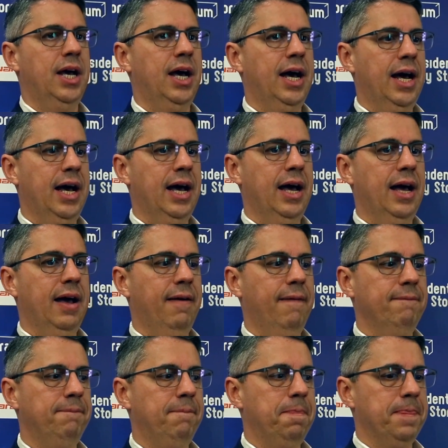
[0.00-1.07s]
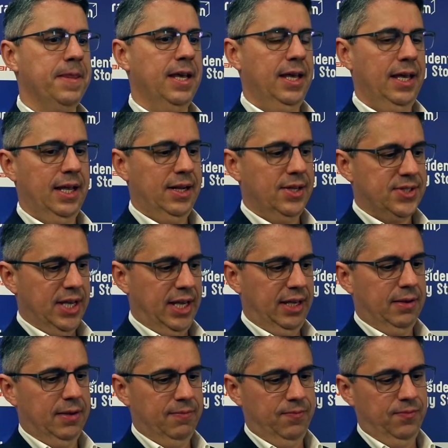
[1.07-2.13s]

let's say